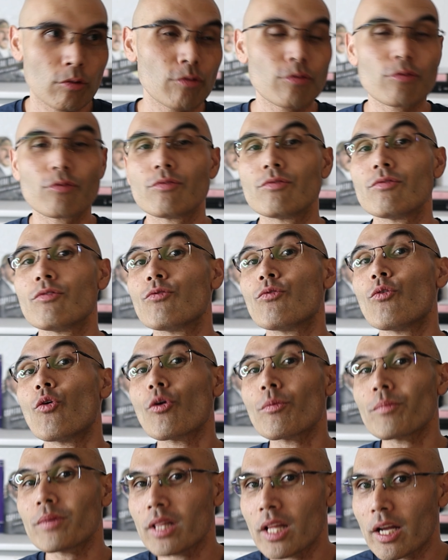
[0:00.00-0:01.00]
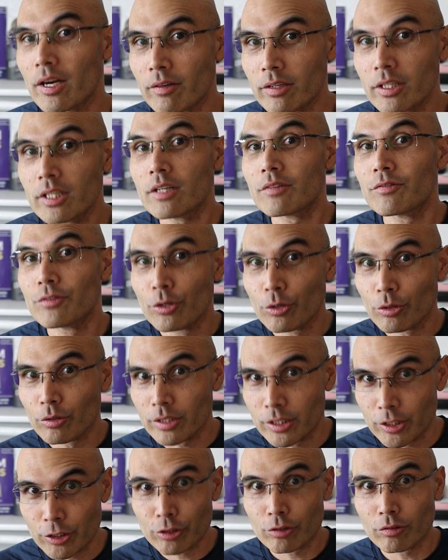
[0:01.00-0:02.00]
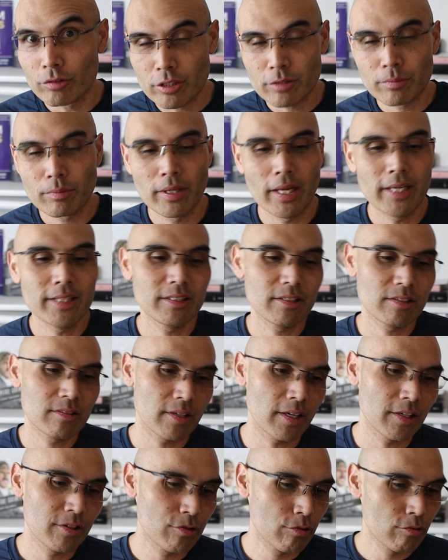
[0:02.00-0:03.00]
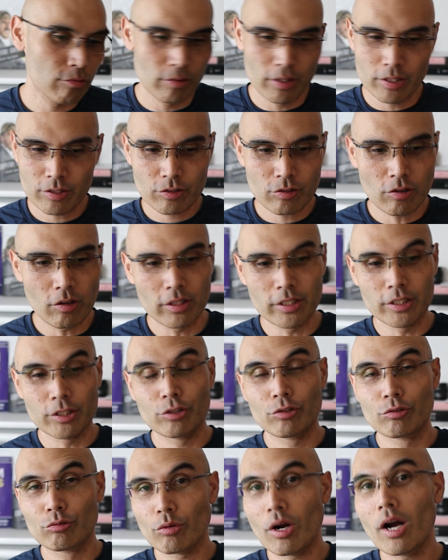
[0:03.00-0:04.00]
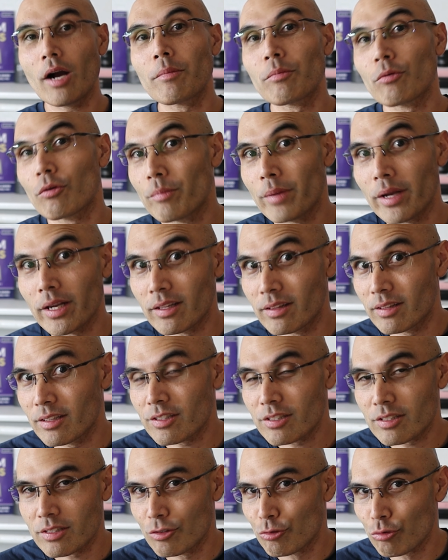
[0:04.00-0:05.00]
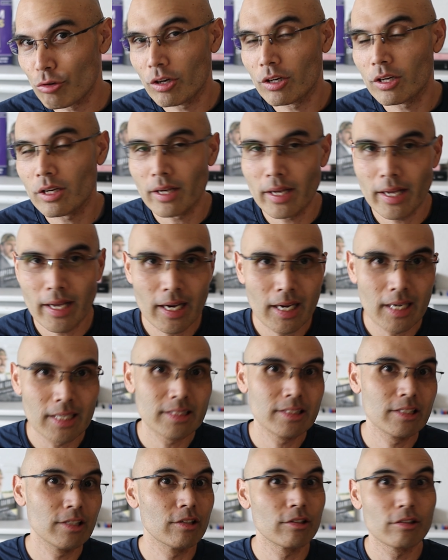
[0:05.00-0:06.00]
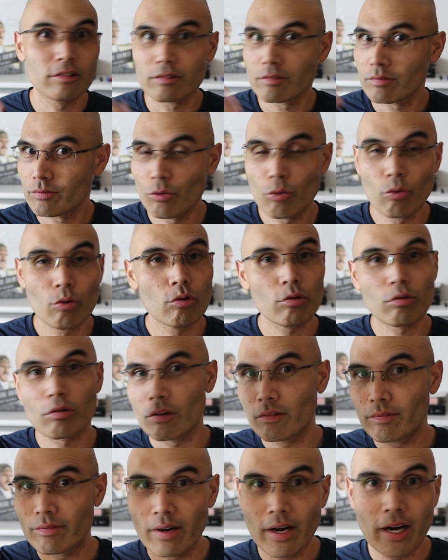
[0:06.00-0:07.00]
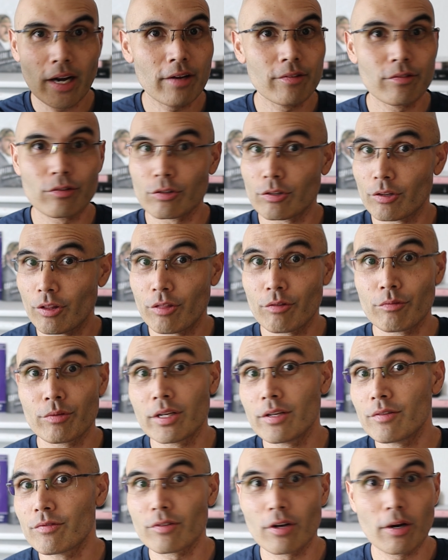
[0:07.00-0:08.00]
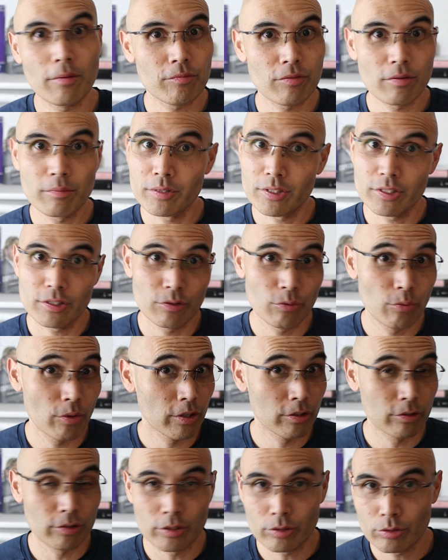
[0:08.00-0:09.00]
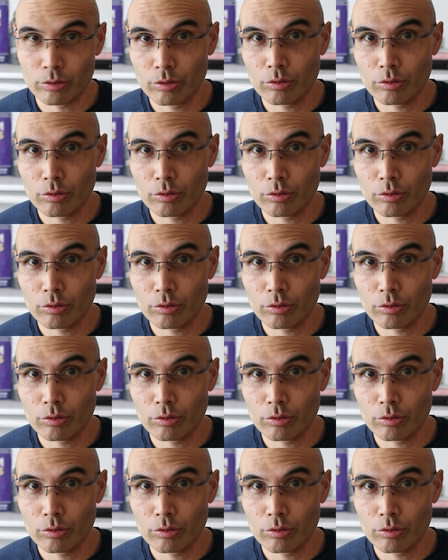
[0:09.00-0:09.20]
or formulary of your insurance plan decides to, let's call it, drop or make this drug a tier four or a five or a three up from a tier one or a